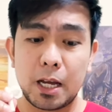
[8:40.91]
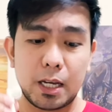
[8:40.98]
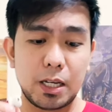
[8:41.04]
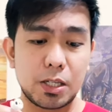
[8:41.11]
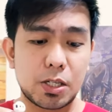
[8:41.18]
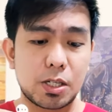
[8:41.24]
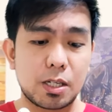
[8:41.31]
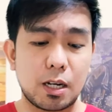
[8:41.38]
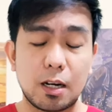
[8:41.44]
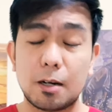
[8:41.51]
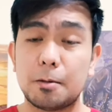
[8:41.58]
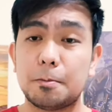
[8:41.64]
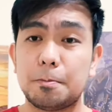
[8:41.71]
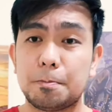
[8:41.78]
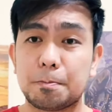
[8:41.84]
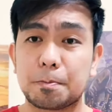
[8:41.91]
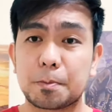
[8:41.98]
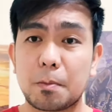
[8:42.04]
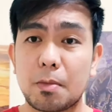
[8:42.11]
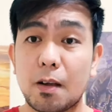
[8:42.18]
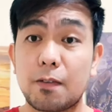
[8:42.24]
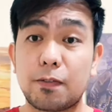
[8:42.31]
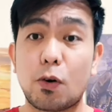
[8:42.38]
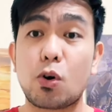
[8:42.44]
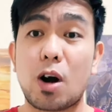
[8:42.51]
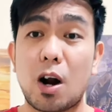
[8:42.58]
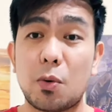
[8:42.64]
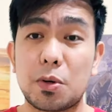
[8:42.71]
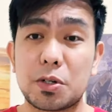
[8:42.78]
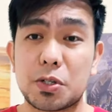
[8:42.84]
is 4
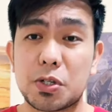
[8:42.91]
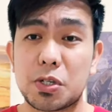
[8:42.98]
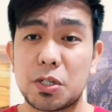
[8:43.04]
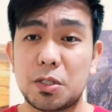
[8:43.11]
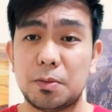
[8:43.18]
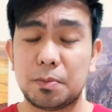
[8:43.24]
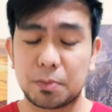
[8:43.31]
hours.